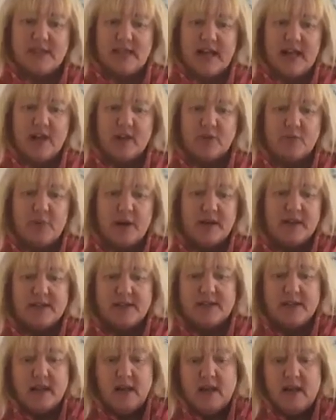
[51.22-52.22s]
to help
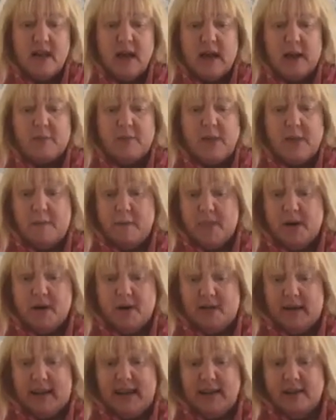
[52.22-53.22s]
us, and we
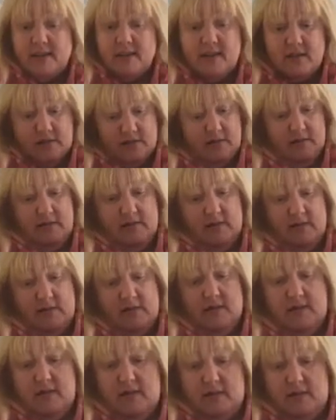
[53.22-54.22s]
might
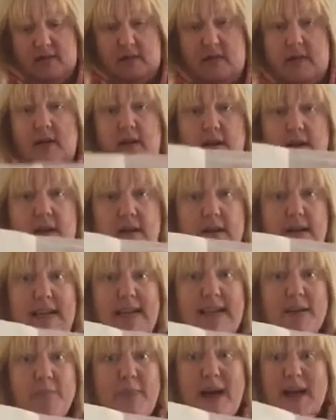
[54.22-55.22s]

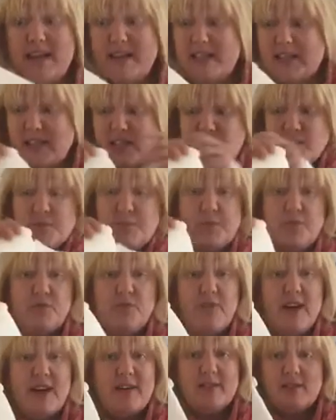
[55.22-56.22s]
need a bandage to put
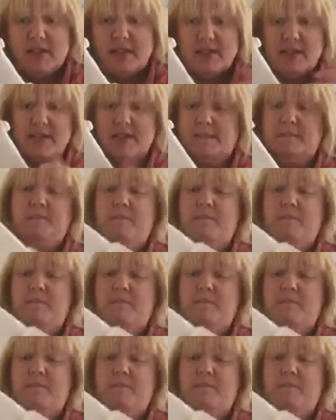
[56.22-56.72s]
round us